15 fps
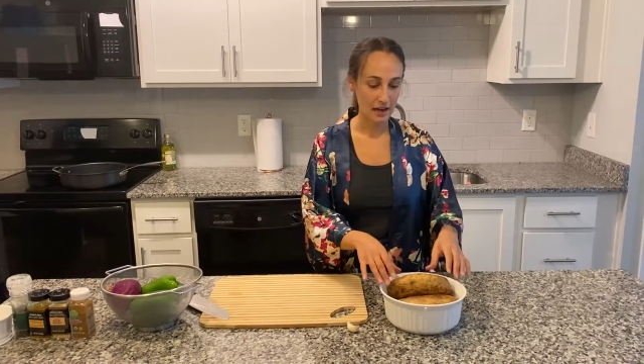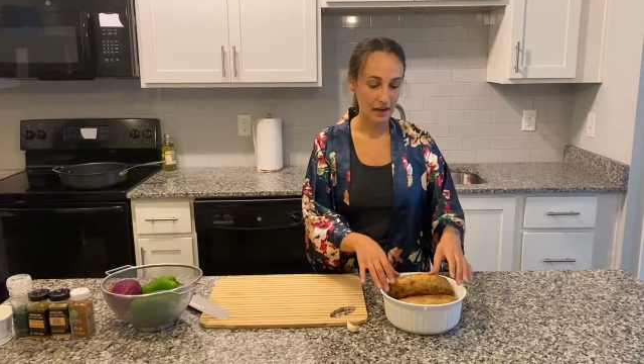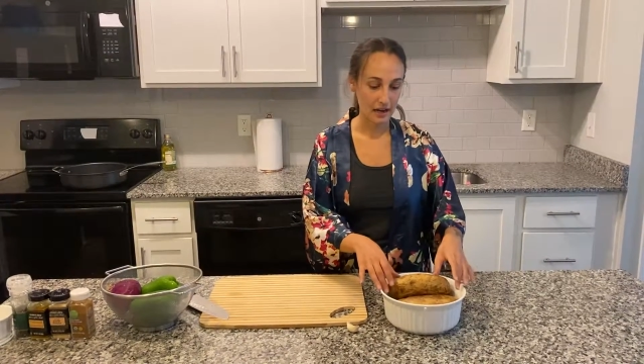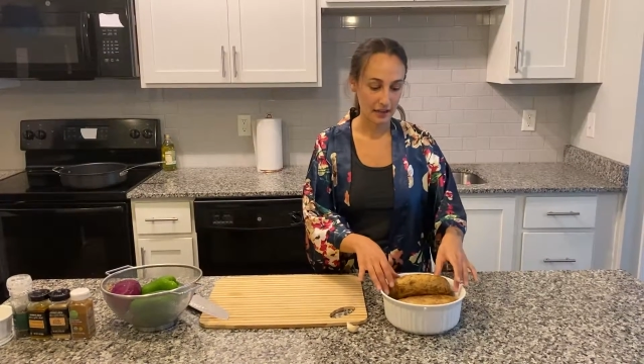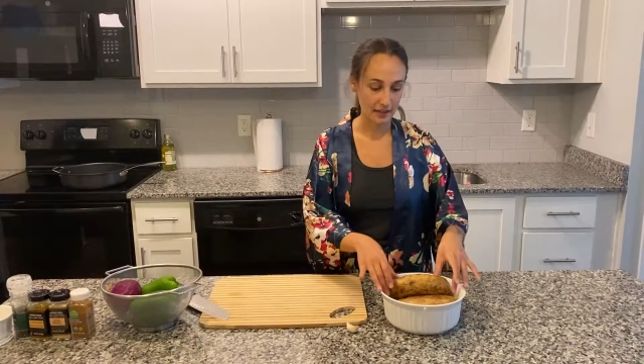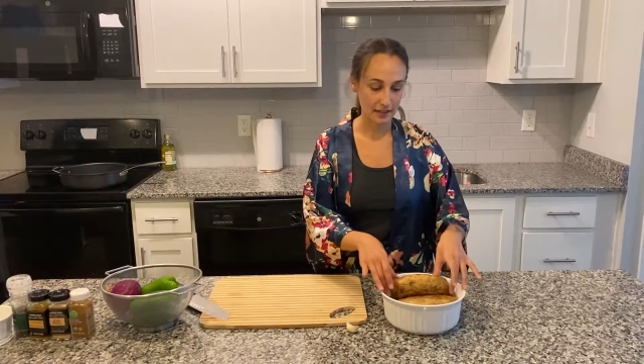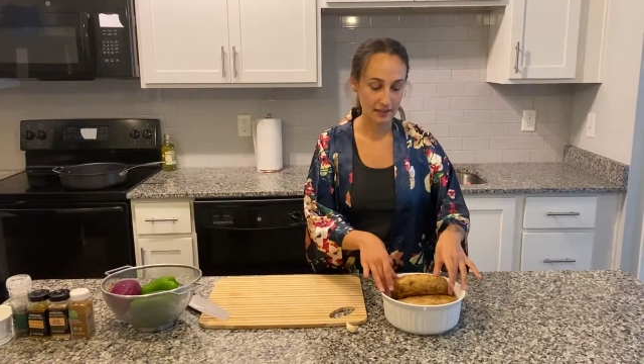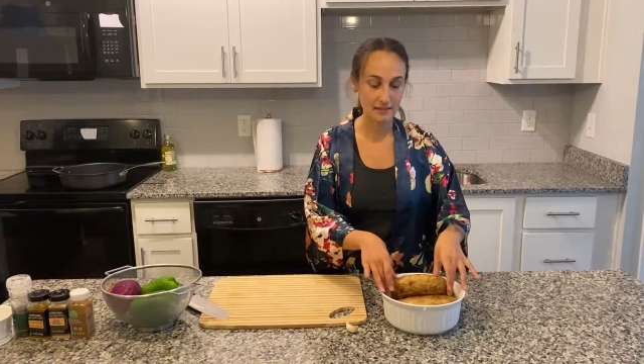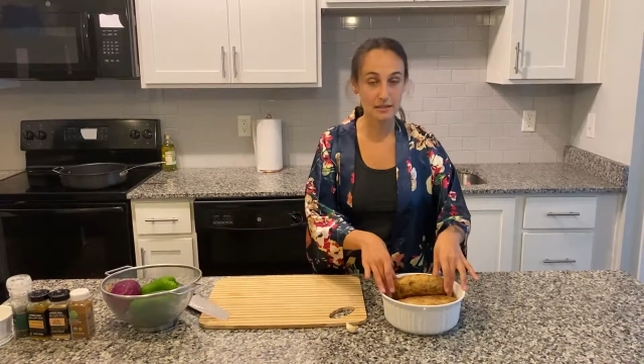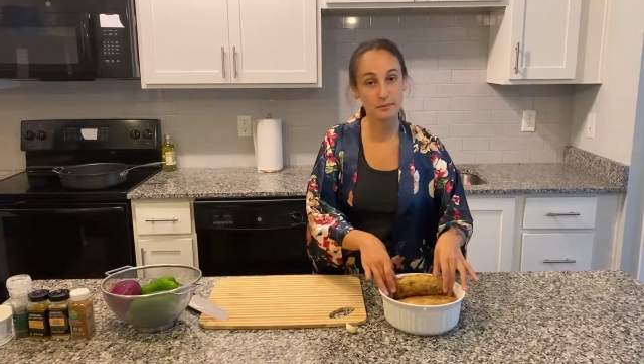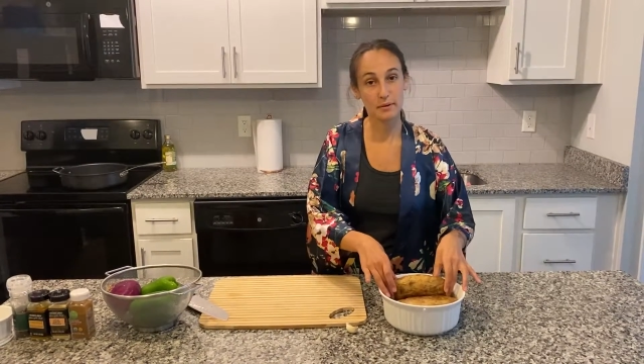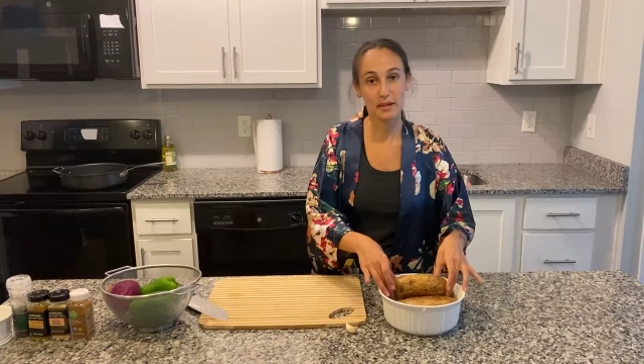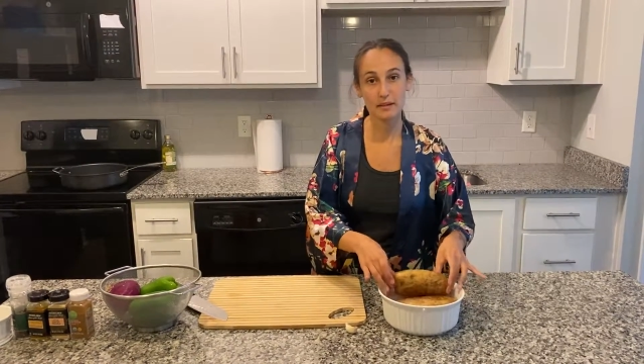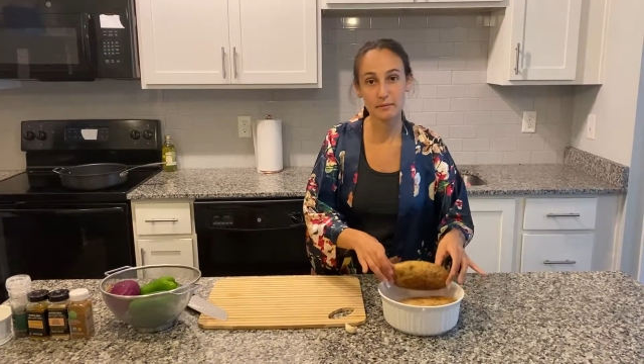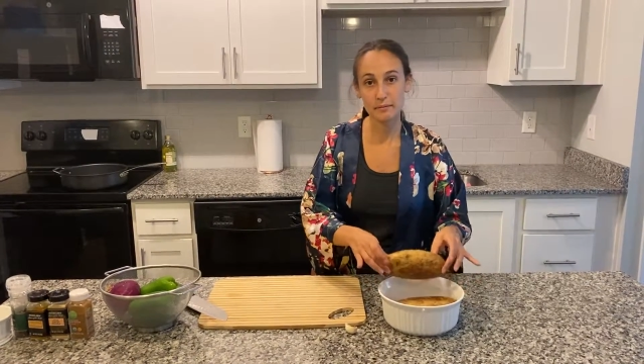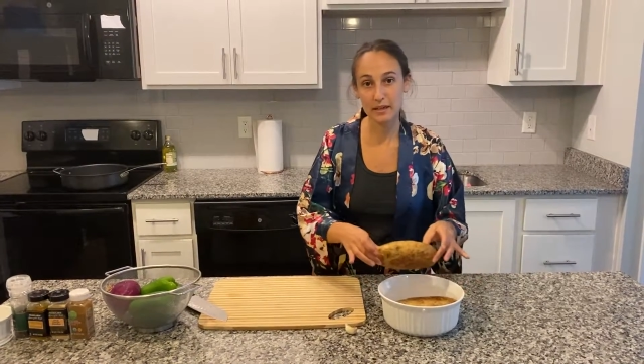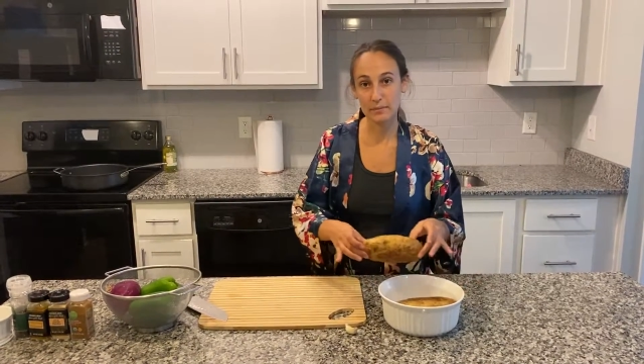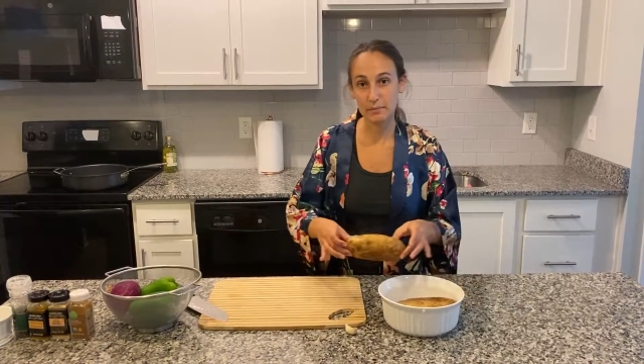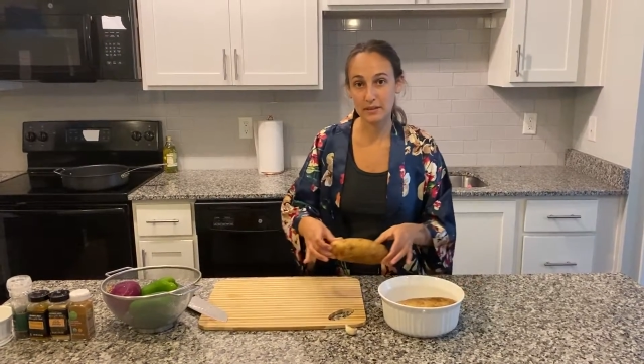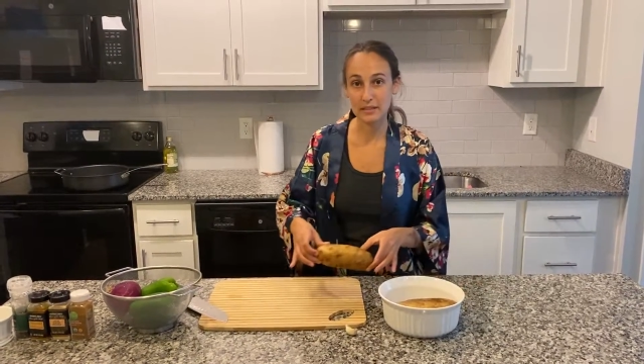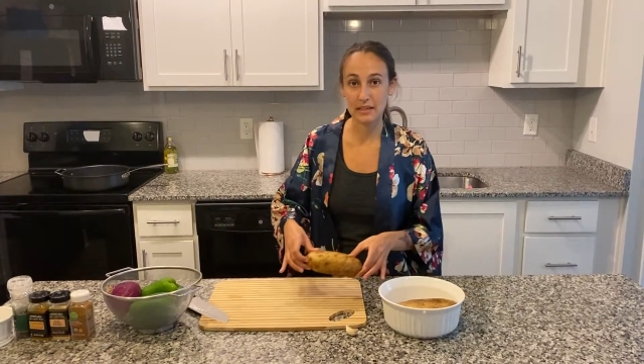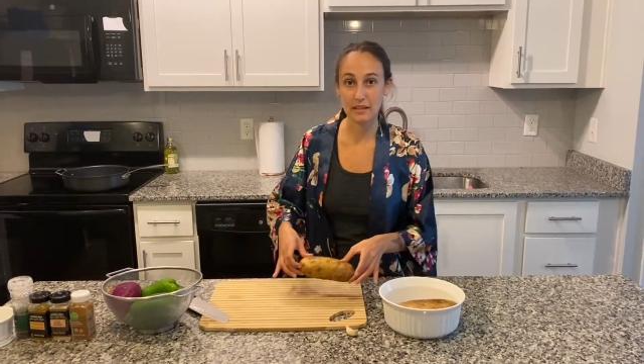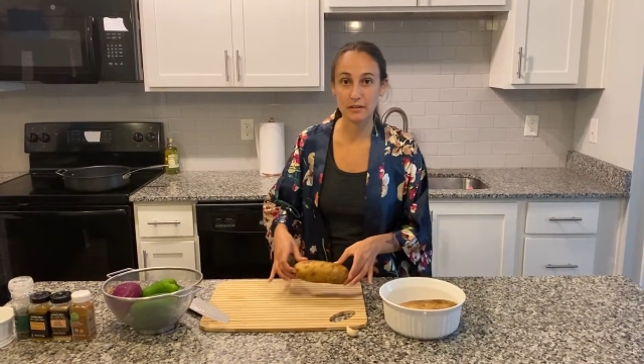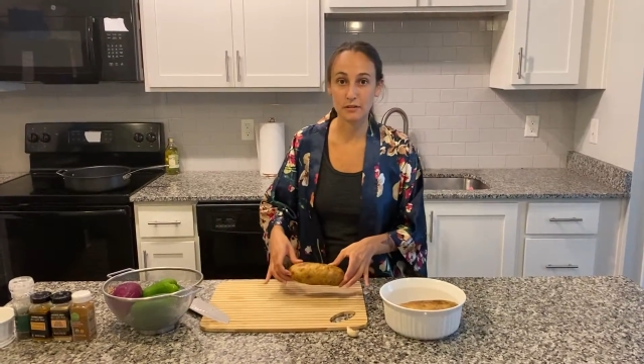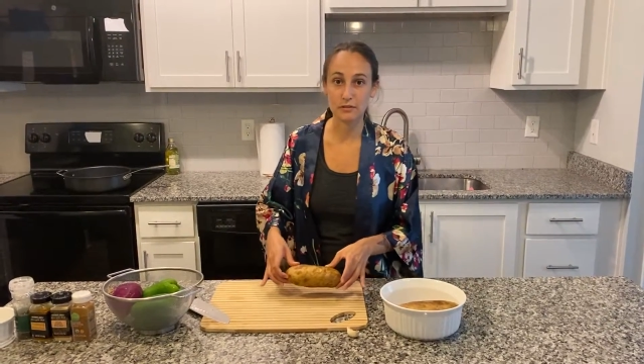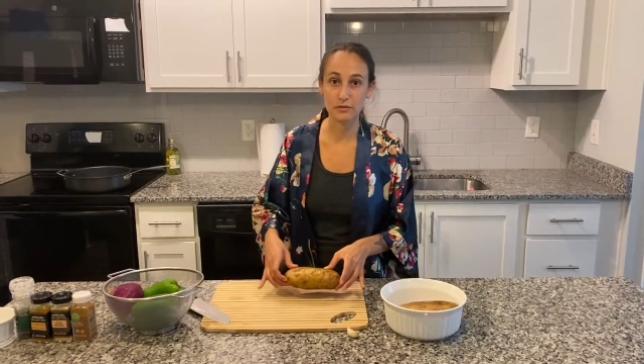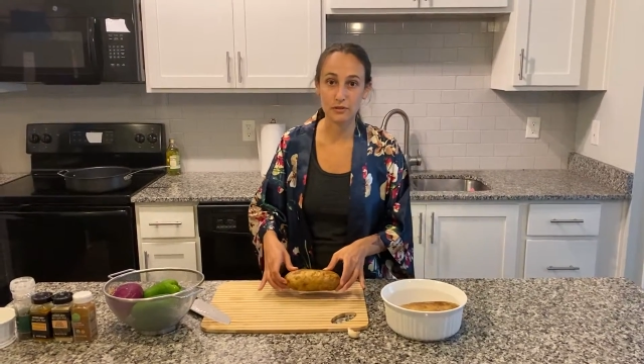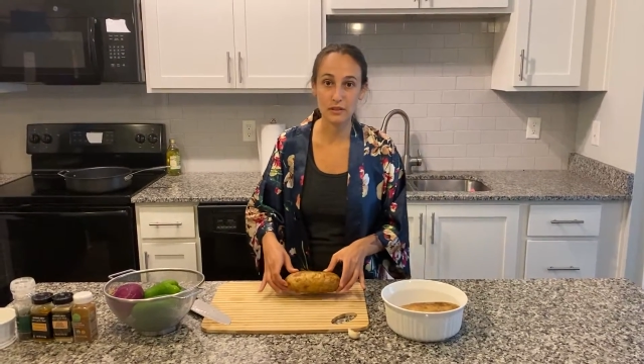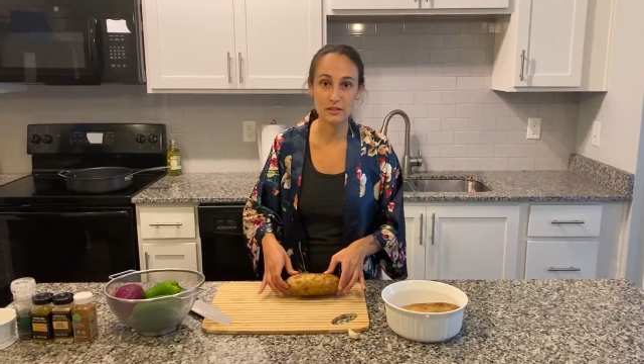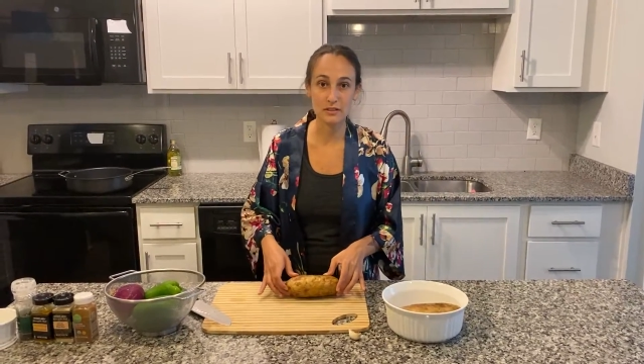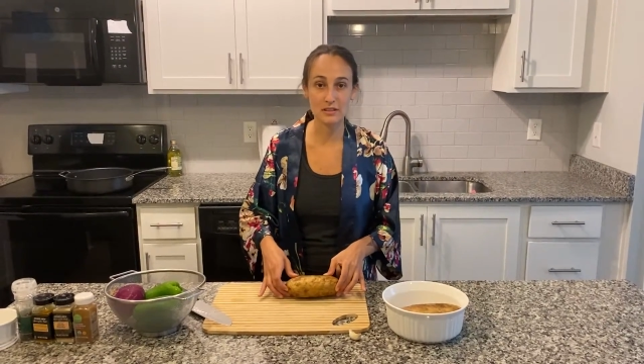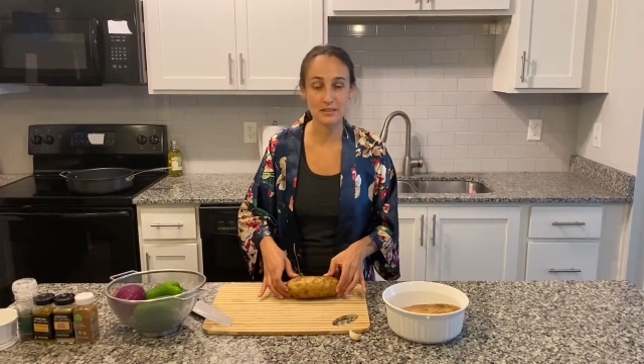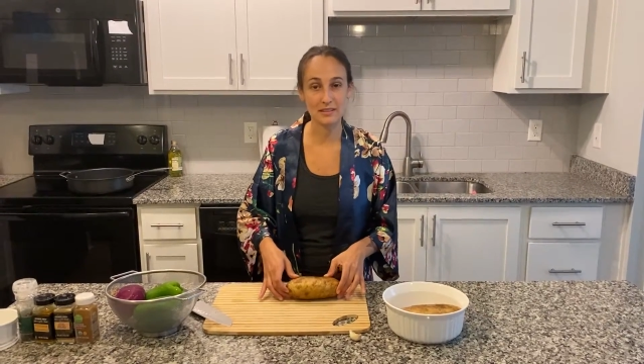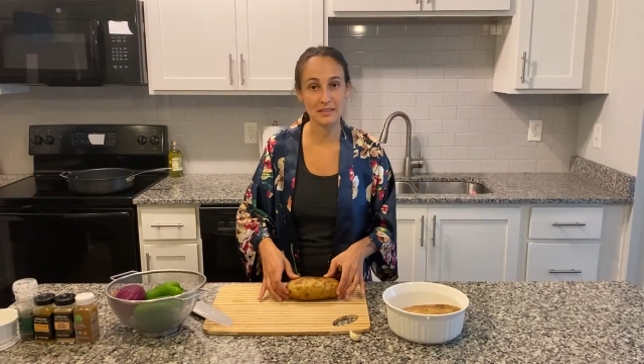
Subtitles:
I like to bake my potatoes first because